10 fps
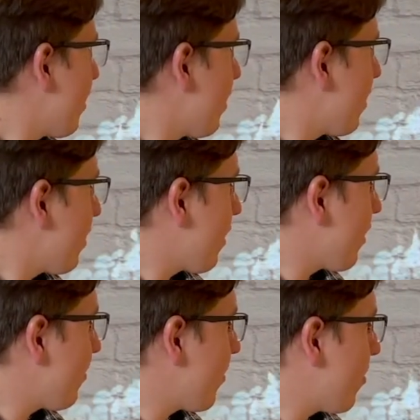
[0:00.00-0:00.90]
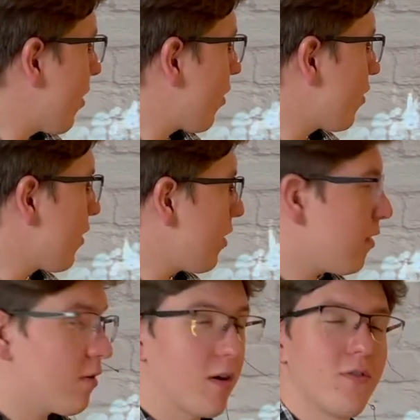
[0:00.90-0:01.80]
is my mother, Tracy
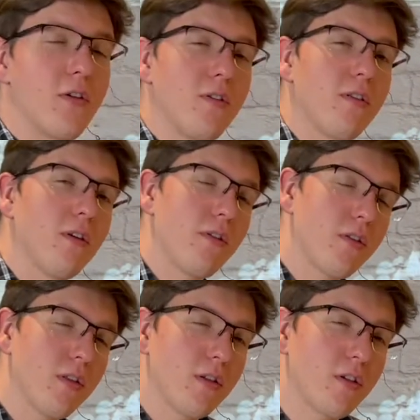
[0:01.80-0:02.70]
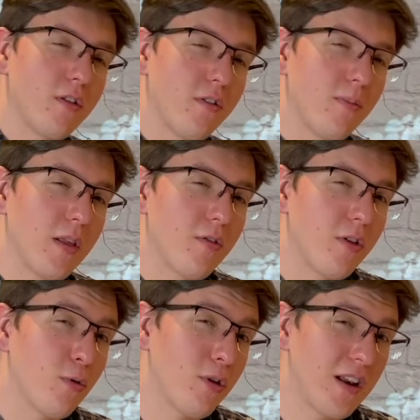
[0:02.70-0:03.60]
Croft, who is also the children's ministry
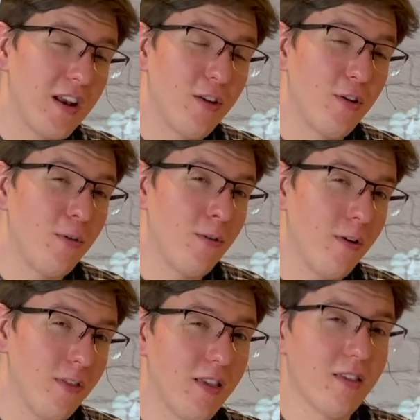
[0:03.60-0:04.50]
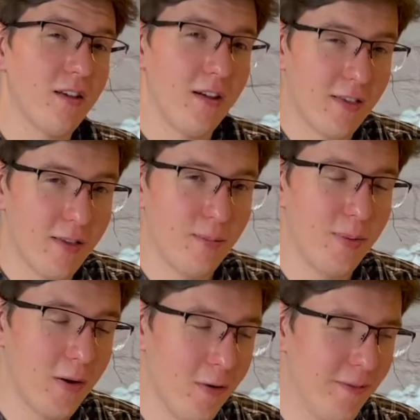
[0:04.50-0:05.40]
coordinator, who wrote this awesome
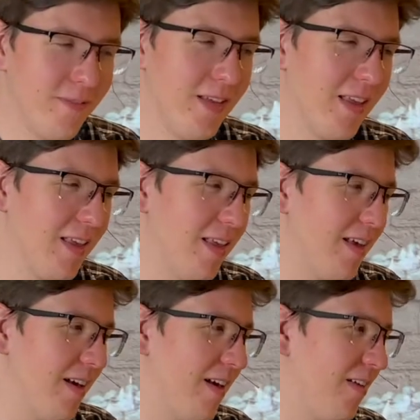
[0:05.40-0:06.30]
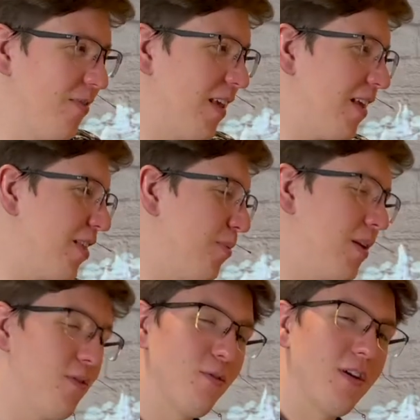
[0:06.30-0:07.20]
poem as a bit
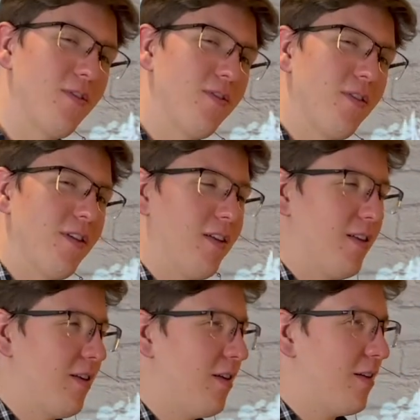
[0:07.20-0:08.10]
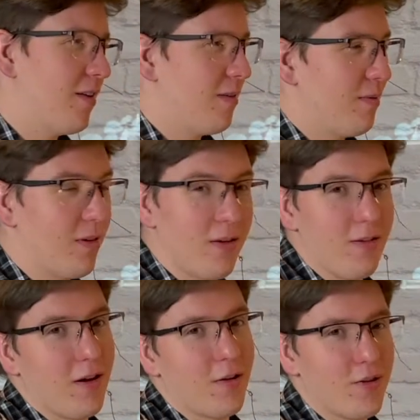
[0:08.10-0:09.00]
of a riff on
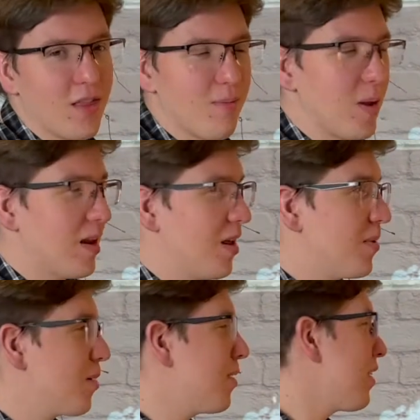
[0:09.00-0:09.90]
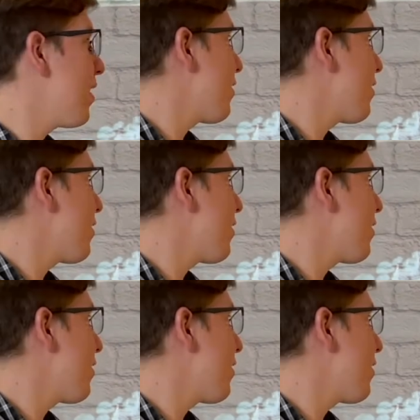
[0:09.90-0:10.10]
not only the pandemic, but the year